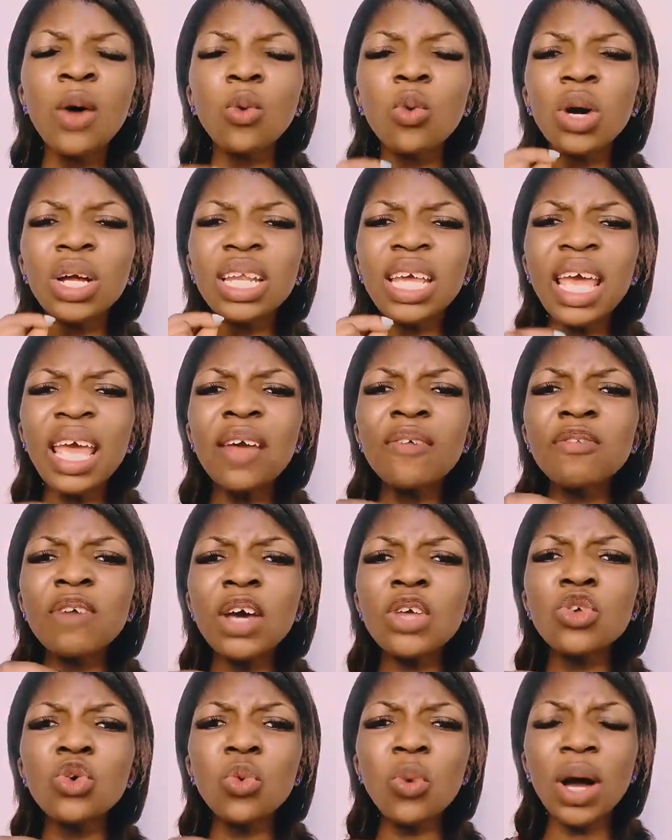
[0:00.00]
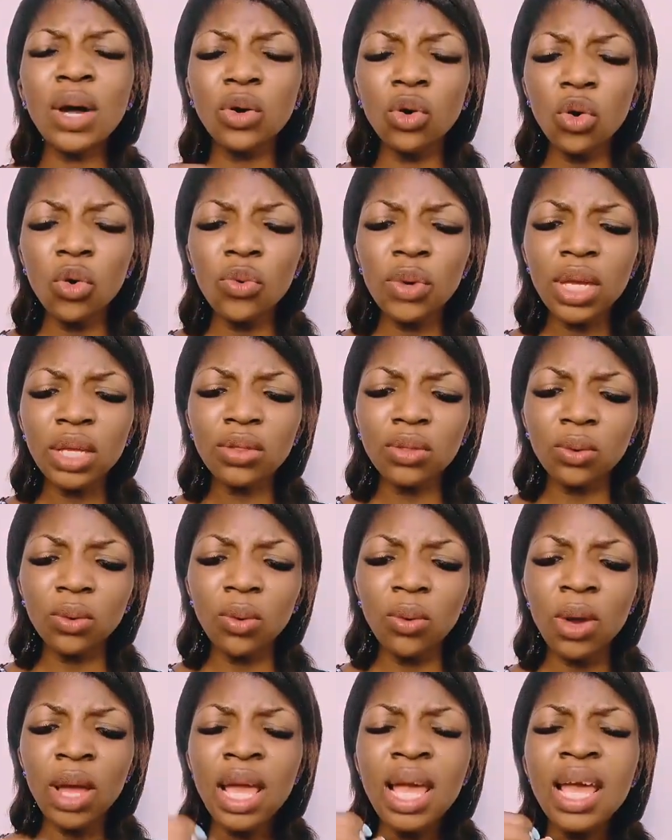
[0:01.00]
Whatever you are going
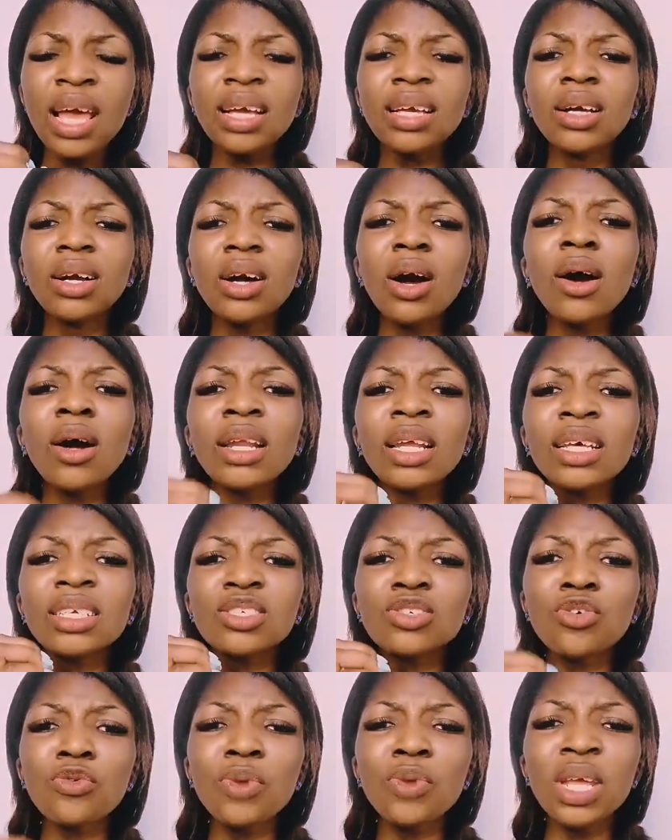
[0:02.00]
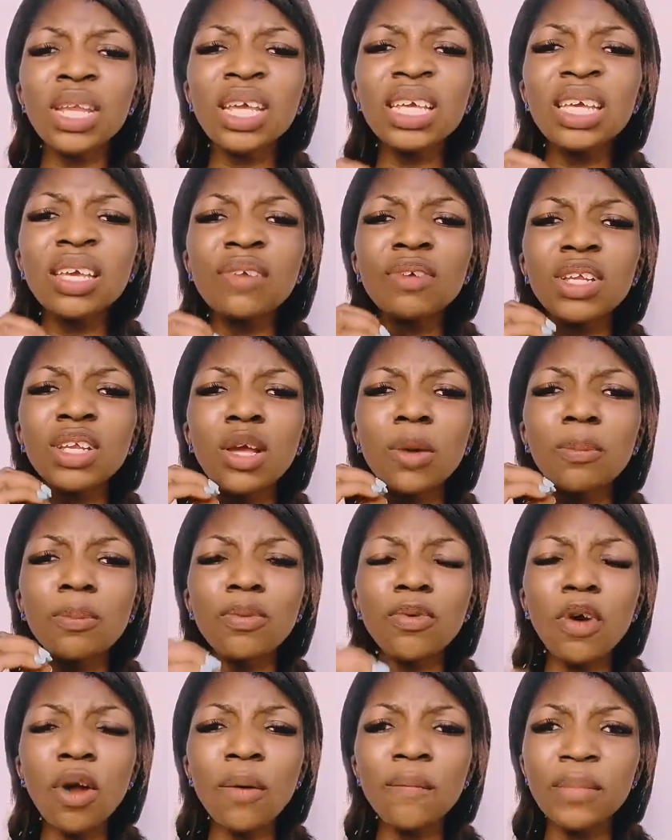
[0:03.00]
through, God has already given a
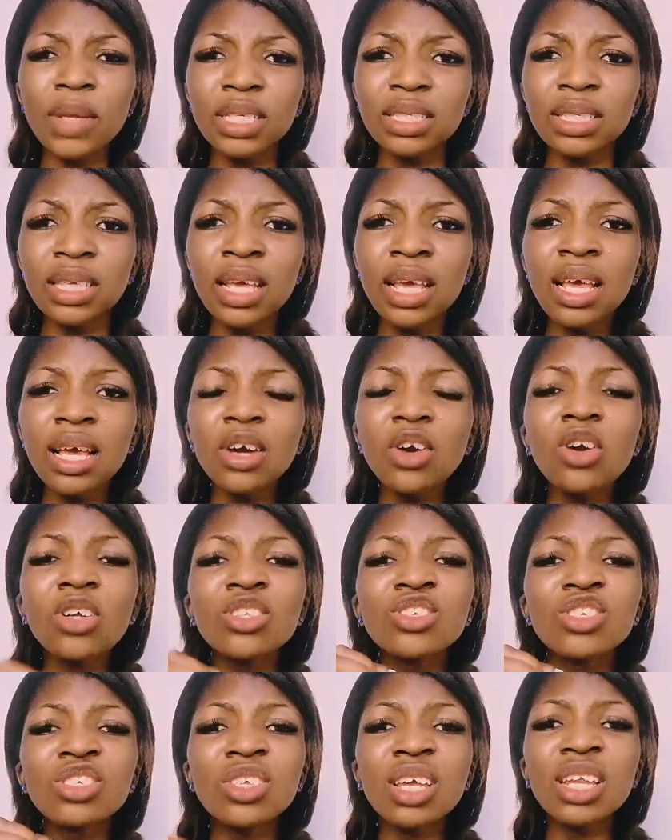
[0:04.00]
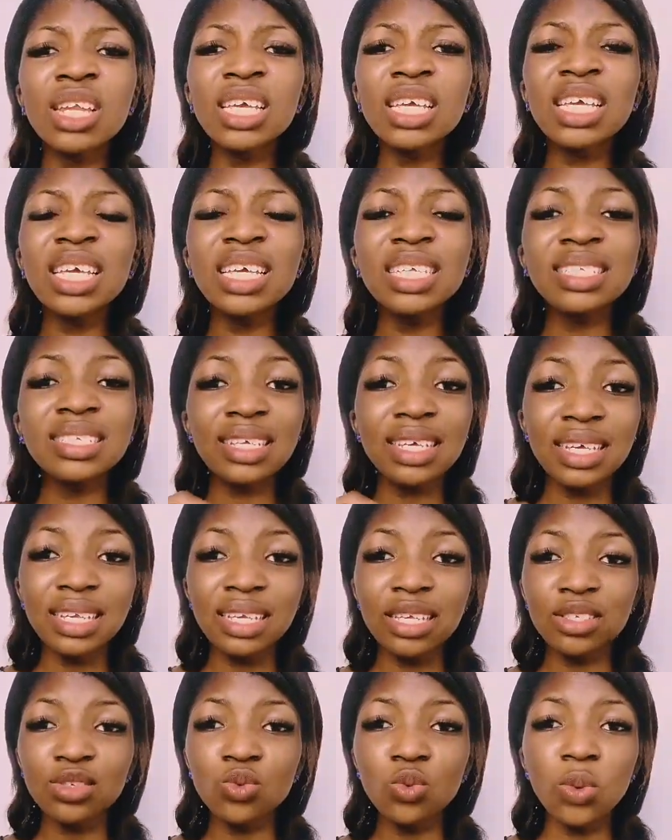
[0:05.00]
promise concerning it in
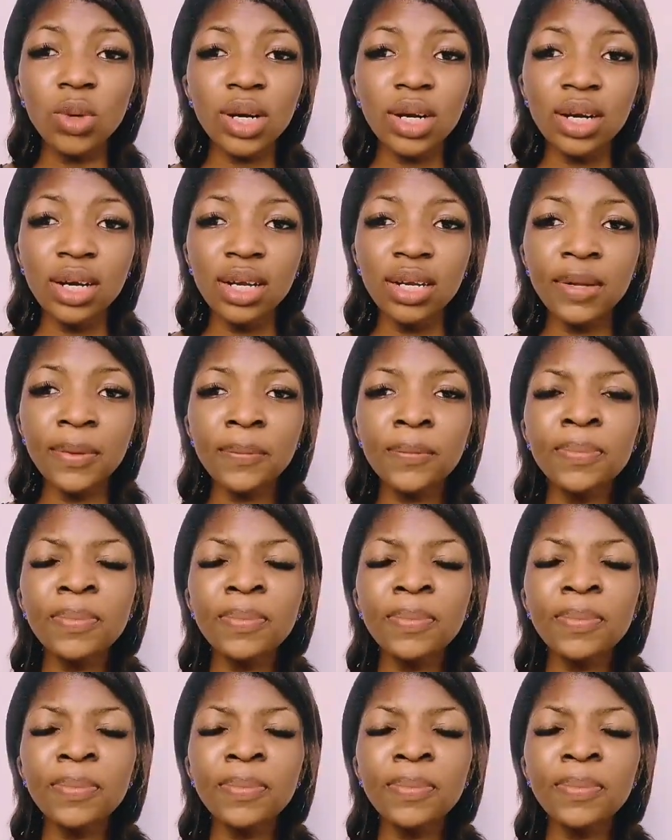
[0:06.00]
His Word.